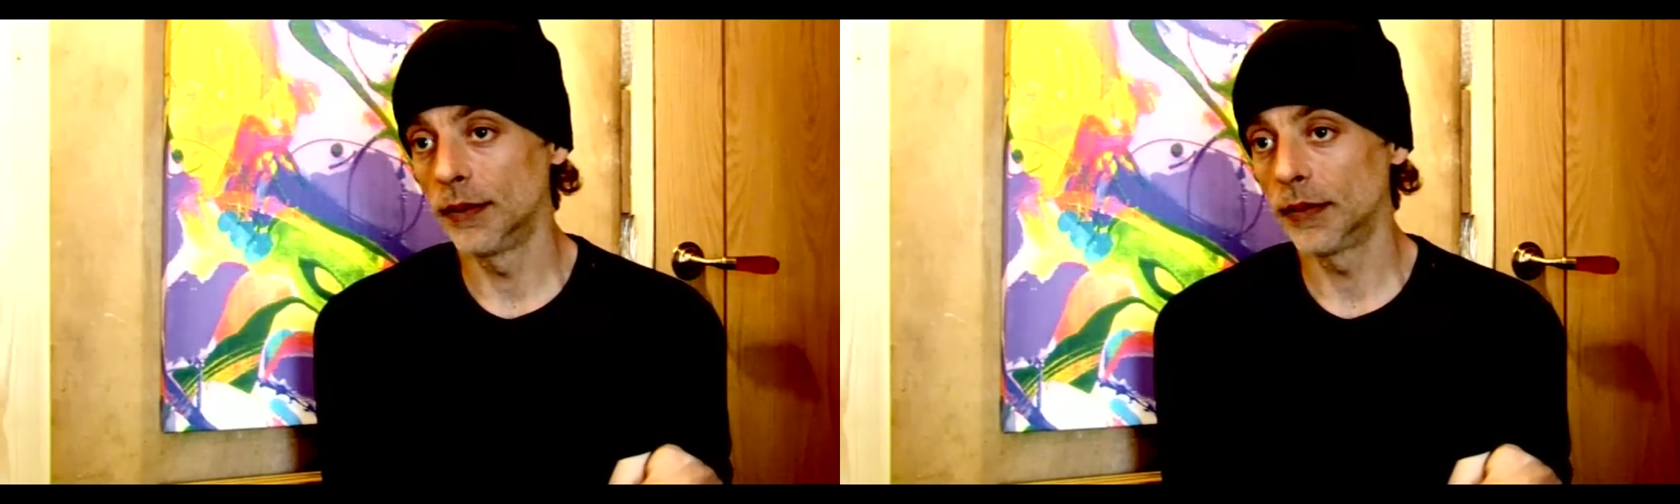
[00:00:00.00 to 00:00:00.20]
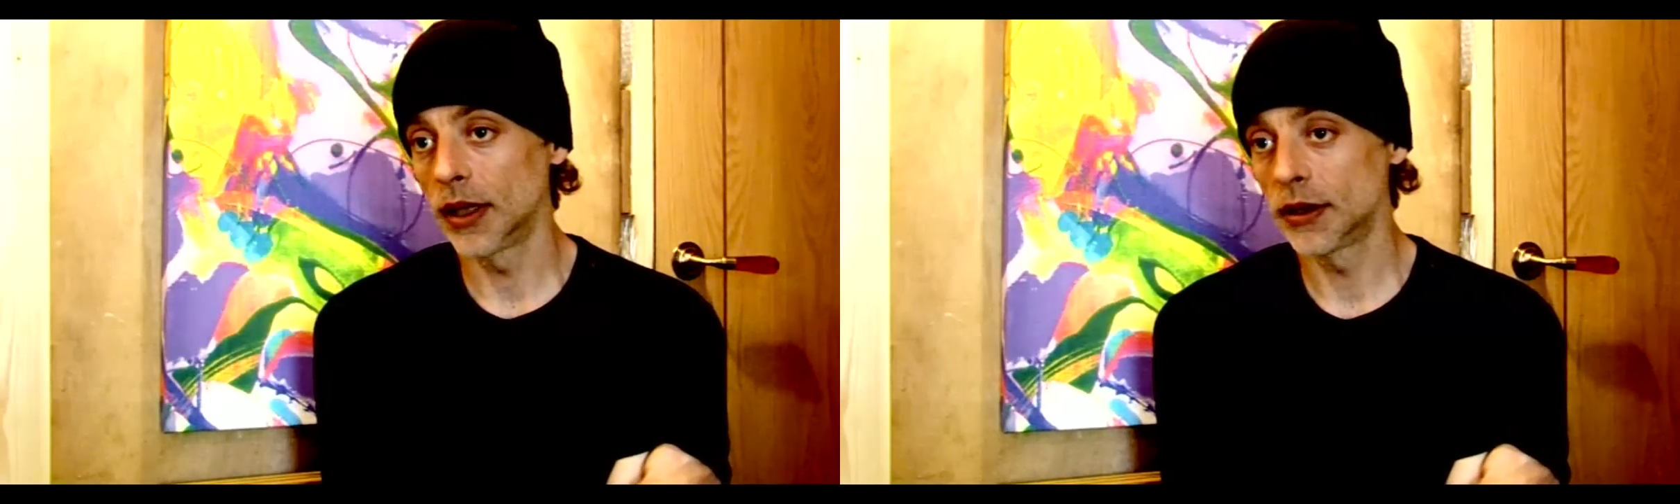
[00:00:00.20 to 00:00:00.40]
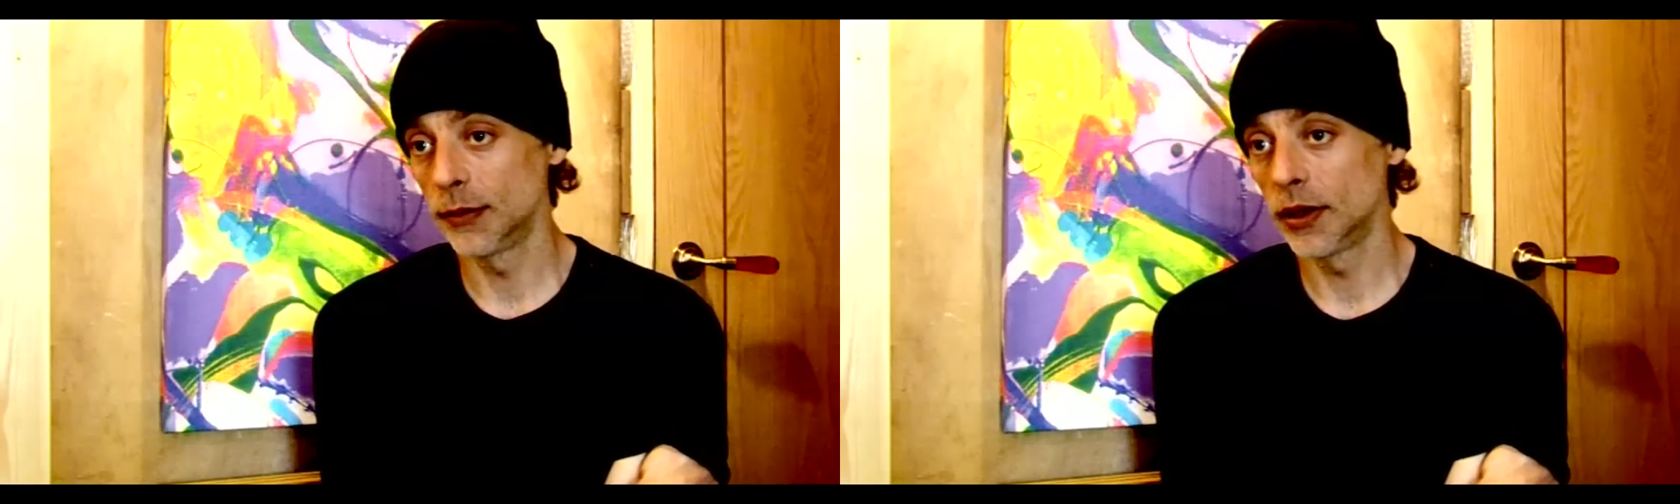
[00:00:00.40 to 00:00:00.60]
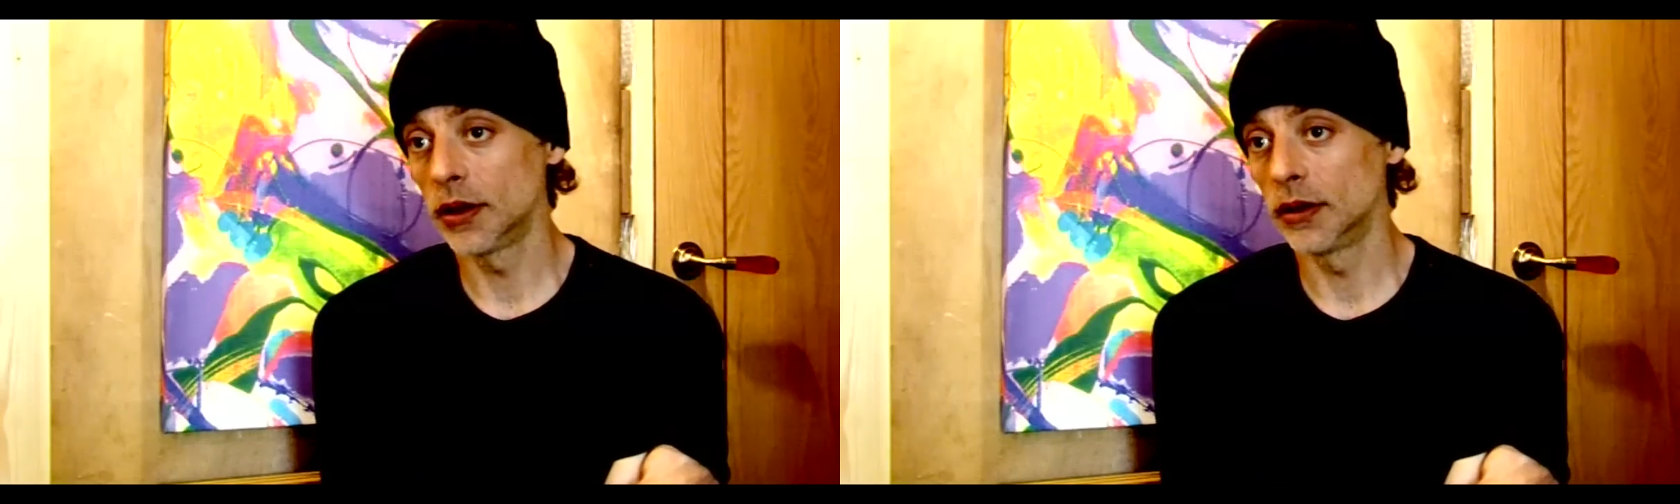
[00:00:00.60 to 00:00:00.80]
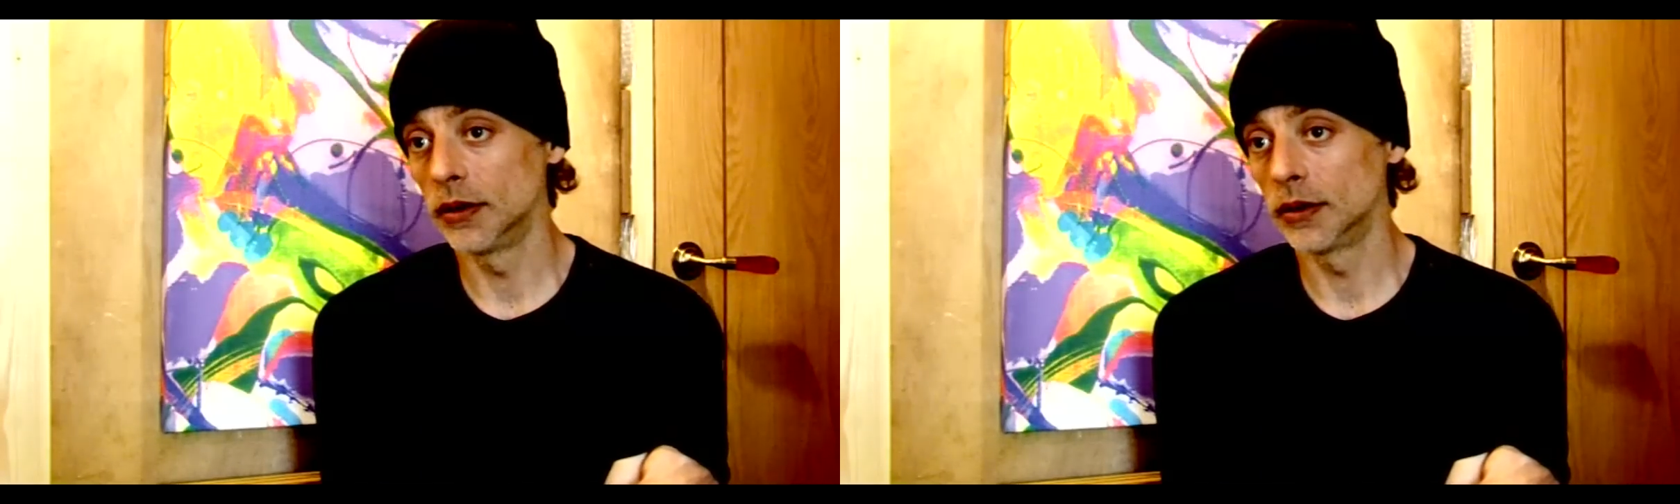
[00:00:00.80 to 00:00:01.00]
less
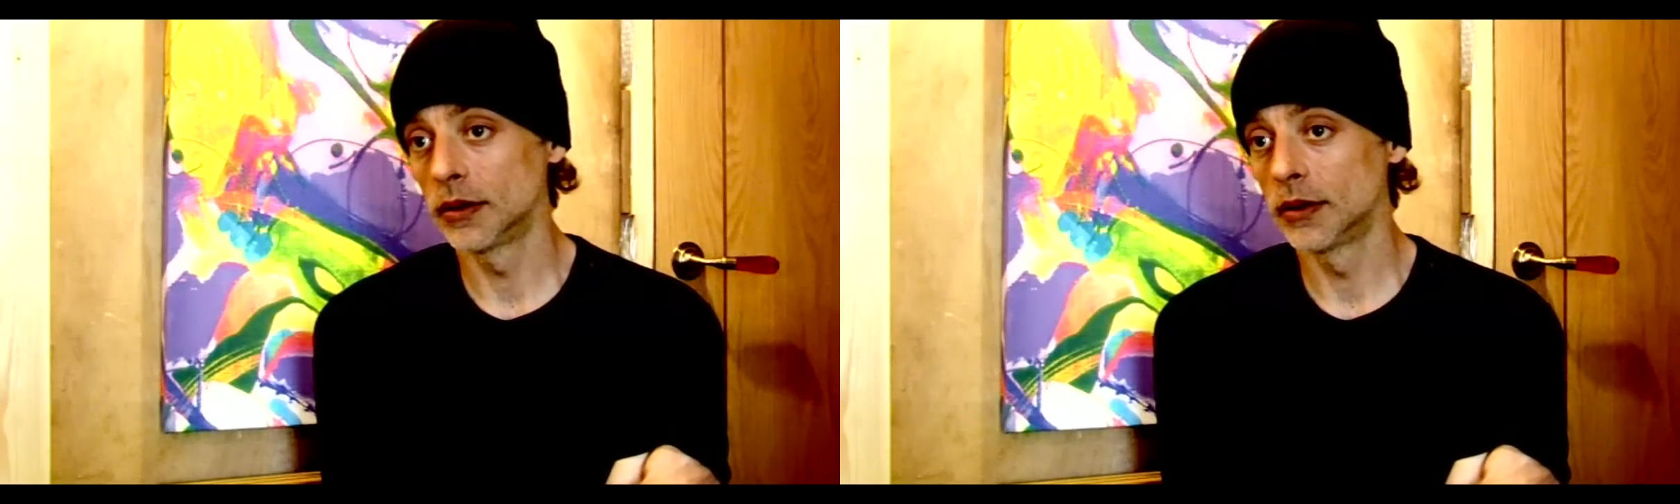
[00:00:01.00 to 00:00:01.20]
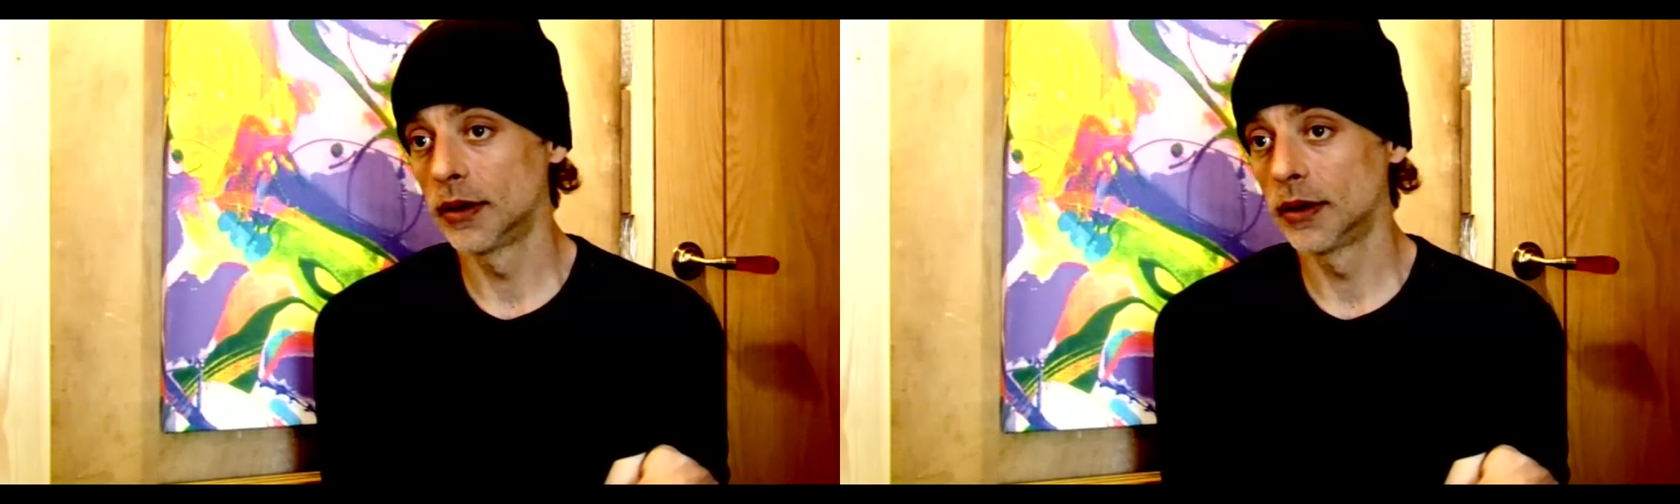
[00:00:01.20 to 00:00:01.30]
emissions.